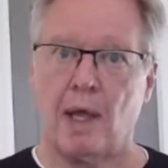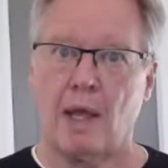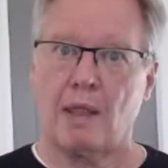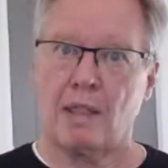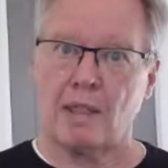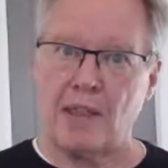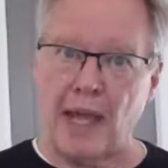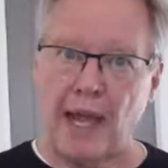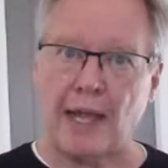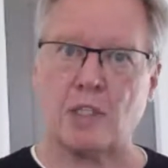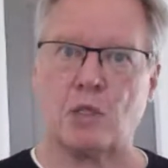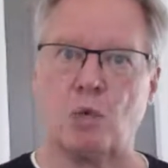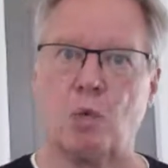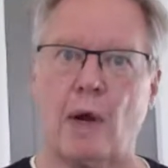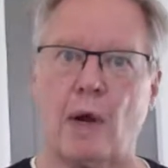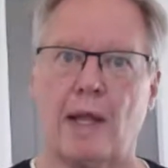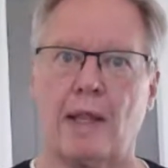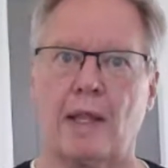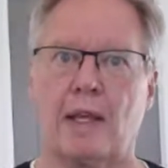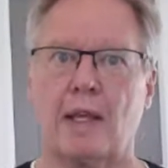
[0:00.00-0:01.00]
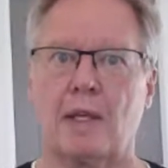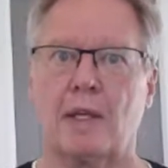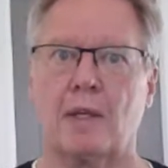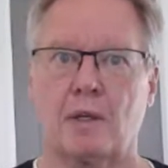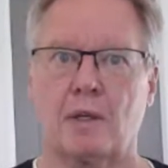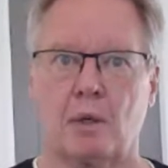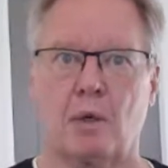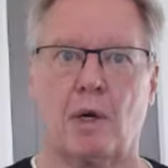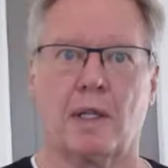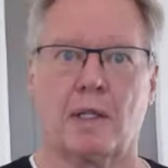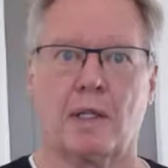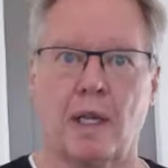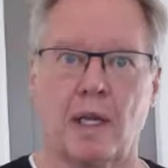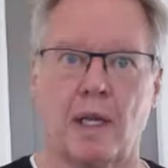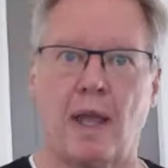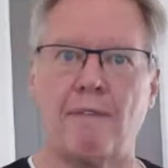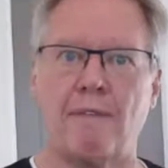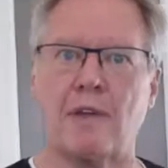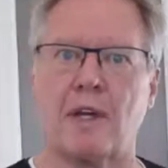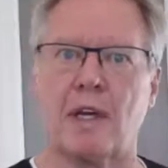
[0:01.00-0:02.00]
That's why they didn't do it. They
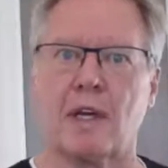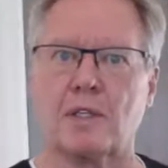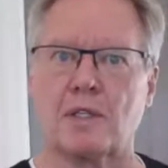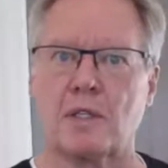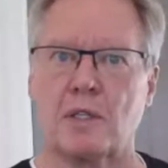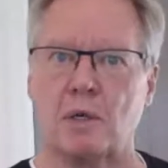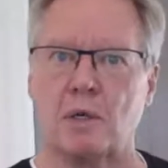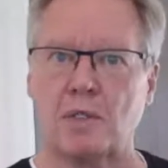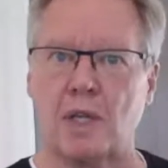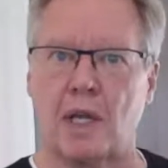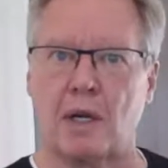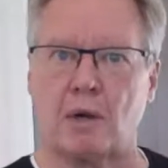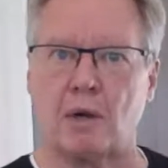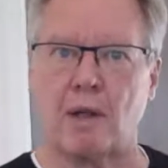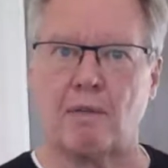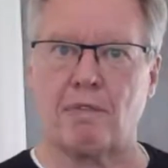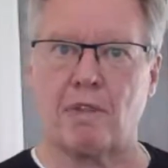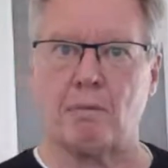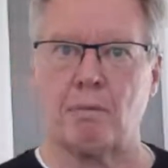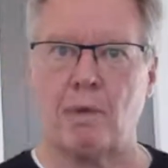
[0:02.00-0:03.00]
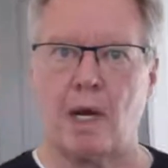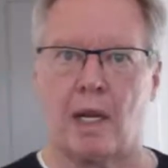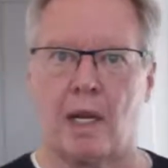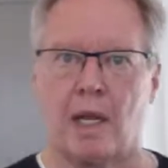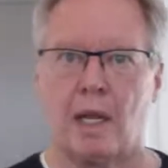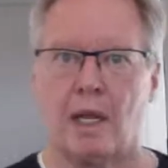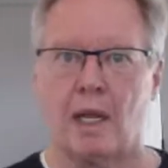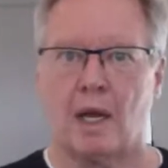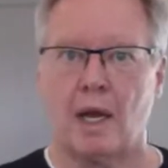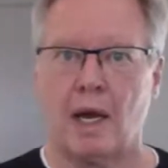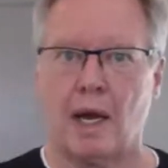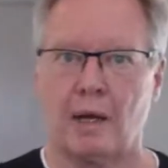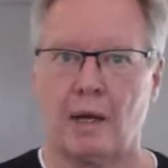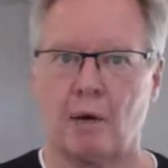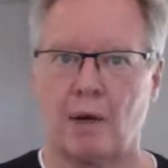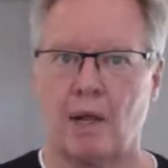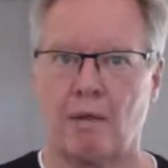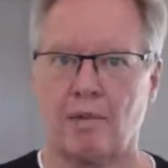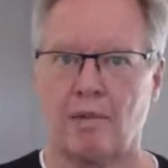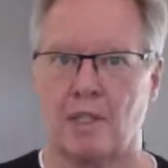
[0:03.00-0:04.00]
gave you an excuse. I don't have the money. I
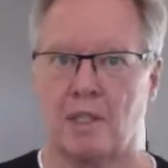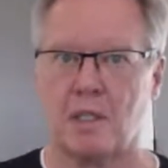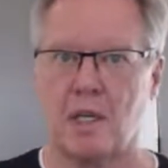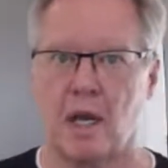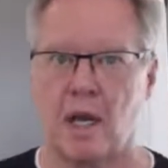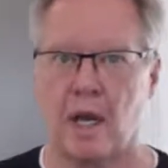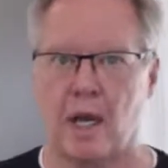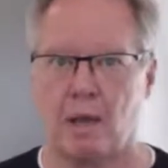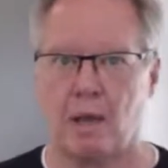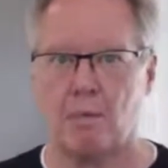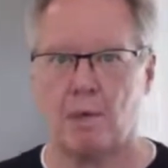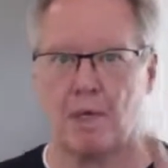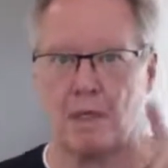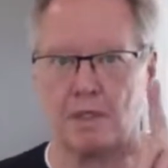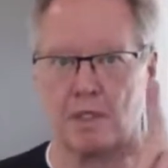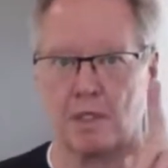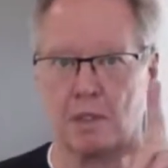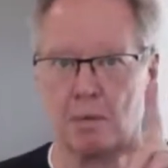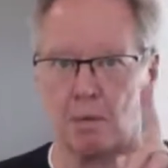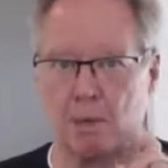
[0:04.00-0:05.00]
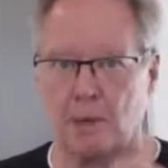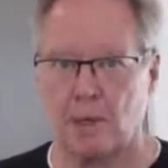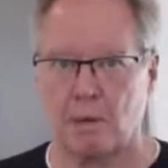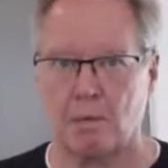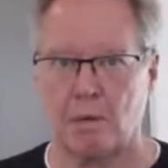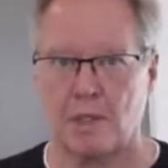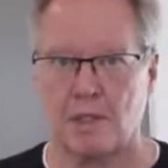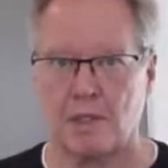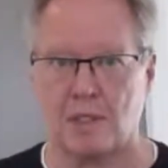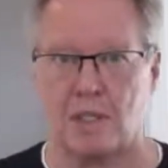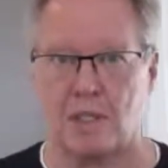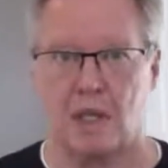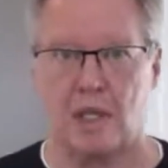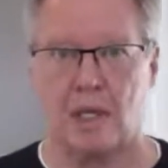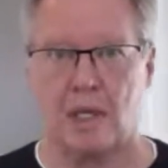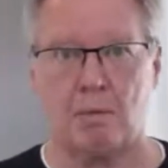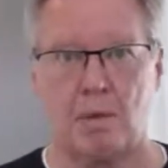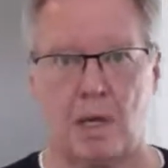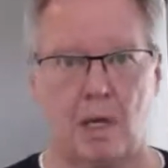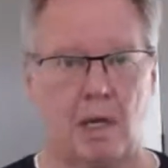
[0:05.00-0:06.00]
don't have the time. This is a pyramid
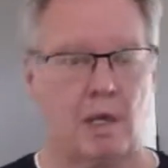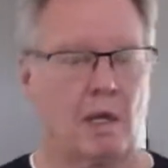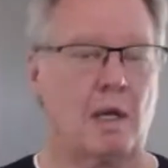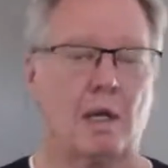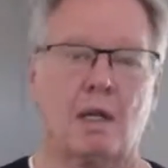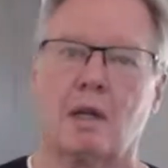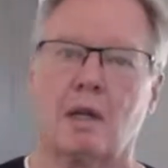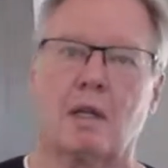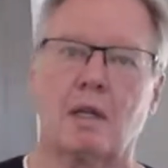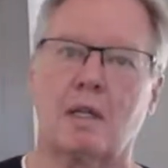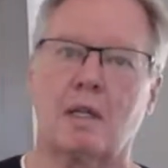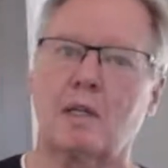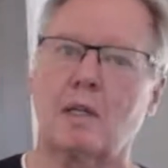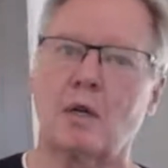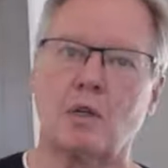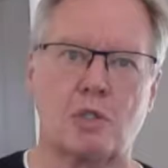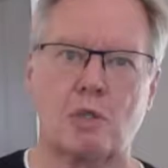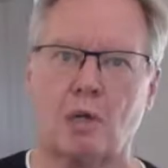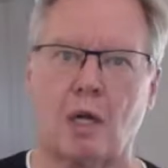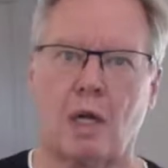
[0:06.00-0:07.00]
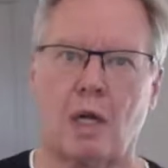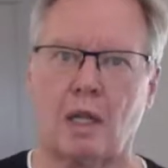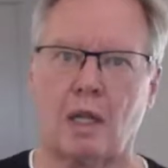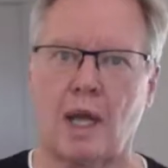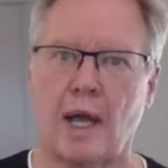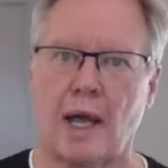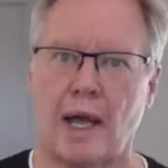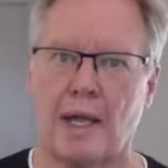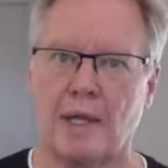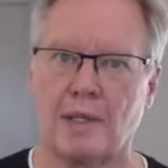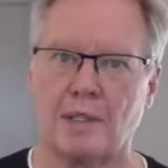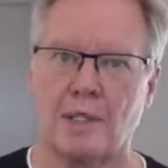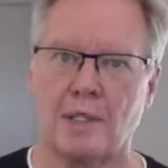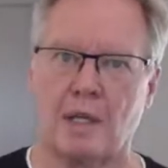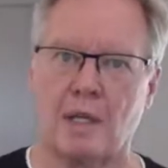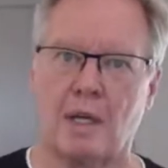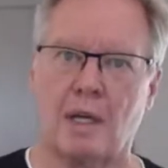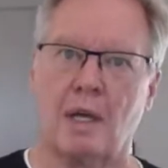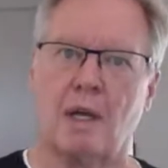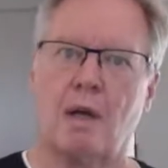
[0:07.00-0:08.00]
scheme. Those are all lies.
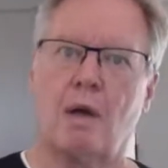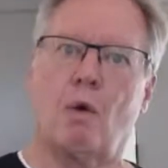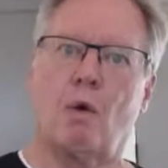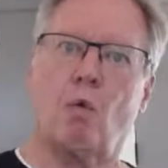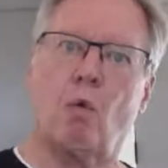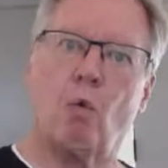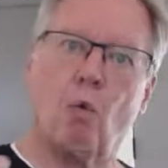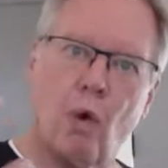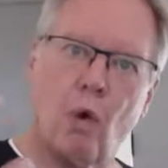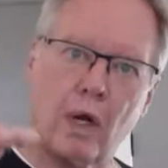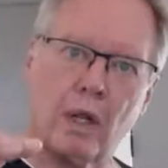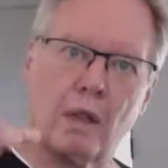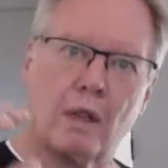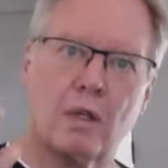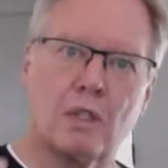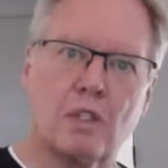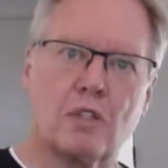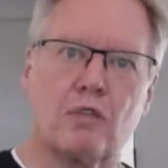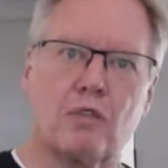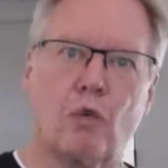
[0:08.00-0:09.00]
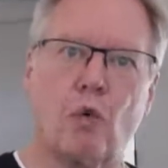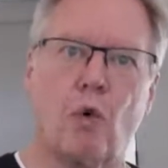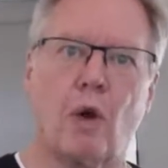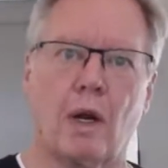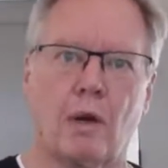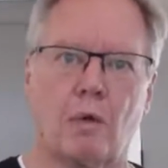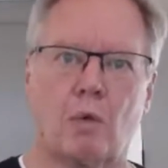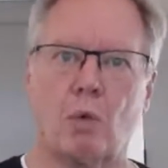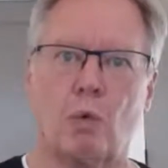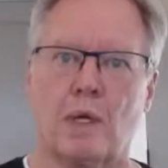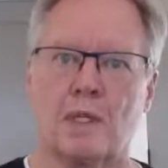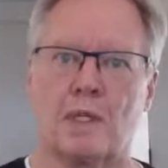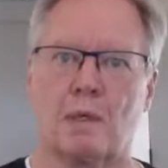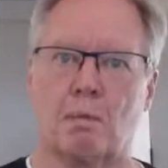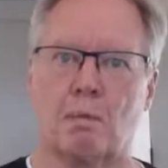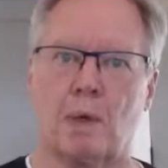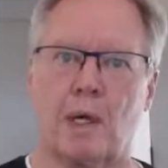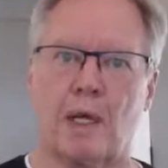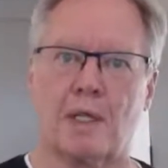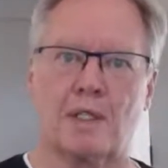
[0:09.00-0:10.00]
One of those four
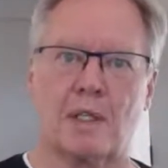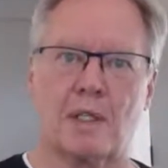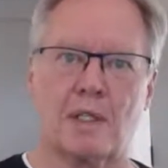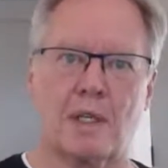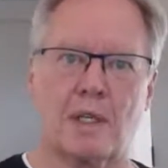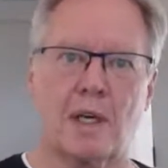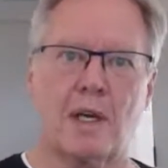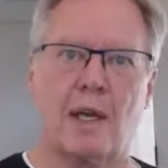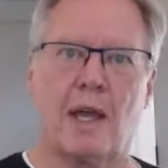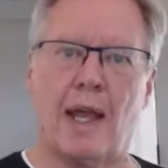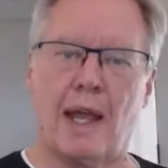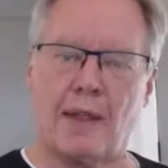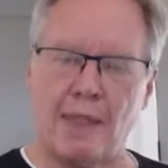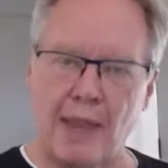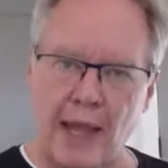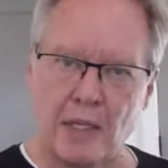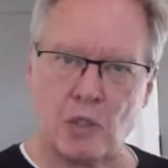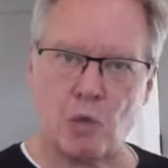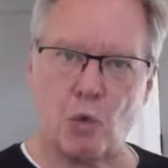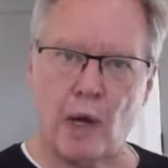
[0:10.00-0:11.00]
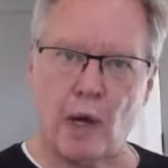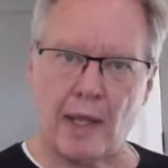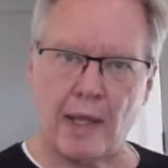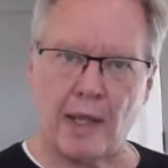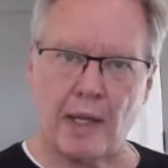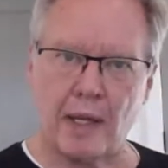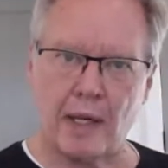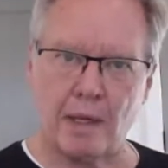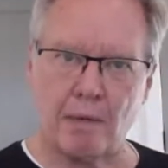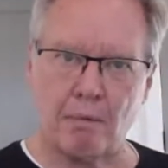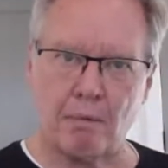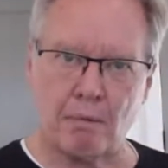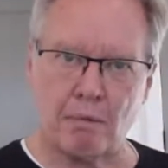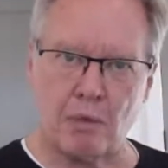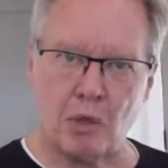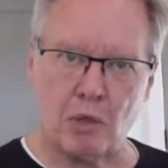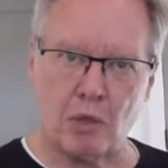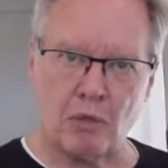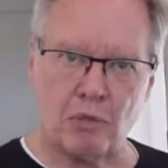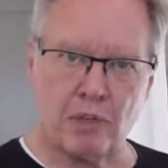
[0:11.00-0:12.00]
wasn't present, and that's why they didn't
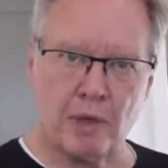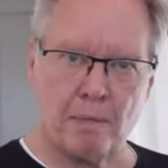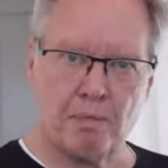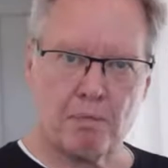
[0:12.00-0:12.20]
move.